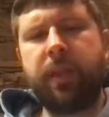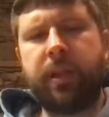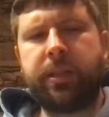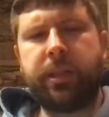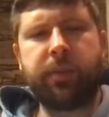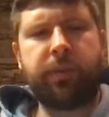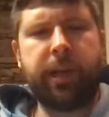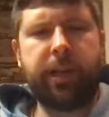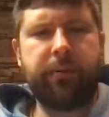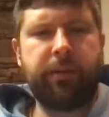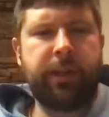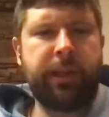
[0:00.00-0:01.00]
just reading
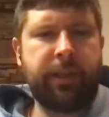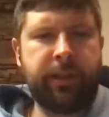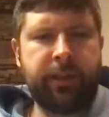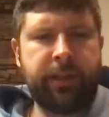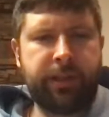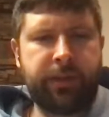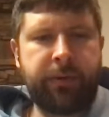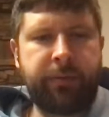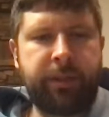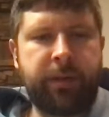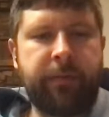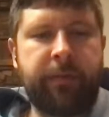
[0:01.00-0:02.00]
through the
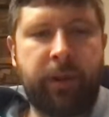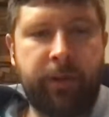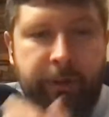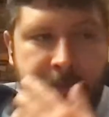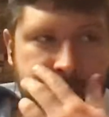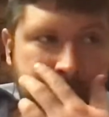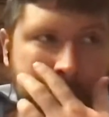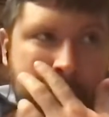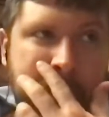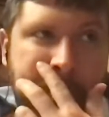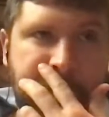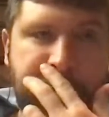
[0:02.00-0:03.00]
description of all of
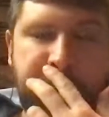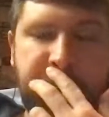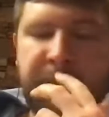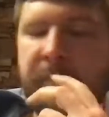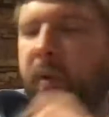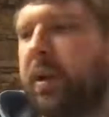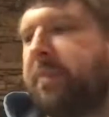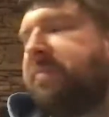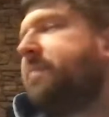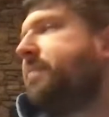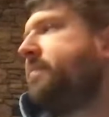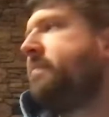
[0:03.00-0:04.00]
the, well,
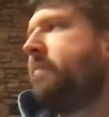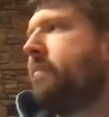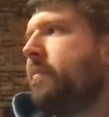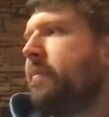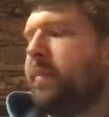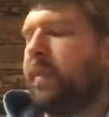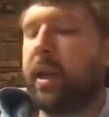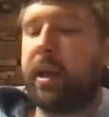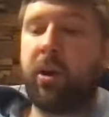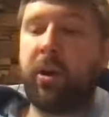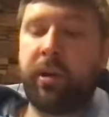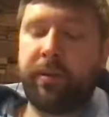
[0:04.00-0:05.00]
not
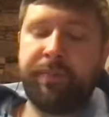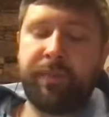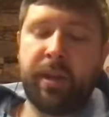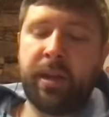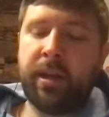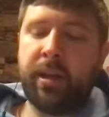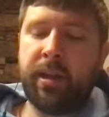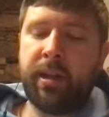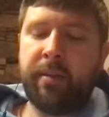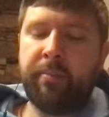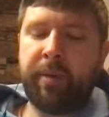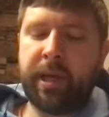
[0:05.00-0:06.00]
all,
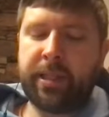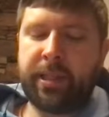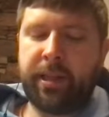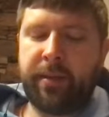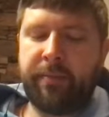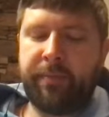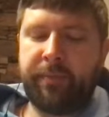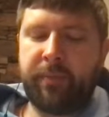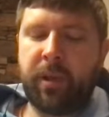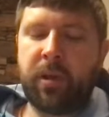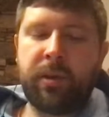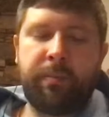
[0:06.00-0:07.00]
but
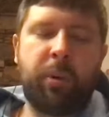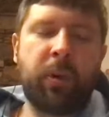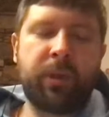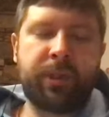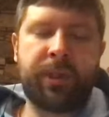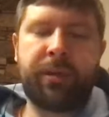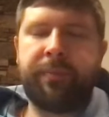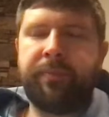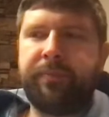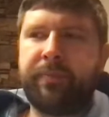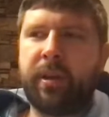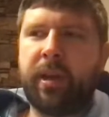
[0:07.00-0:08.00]
a good portion
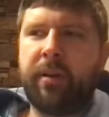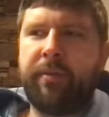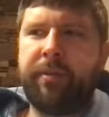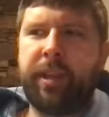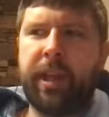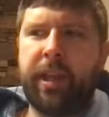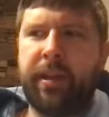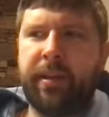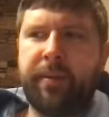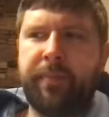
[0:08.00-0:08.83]
of the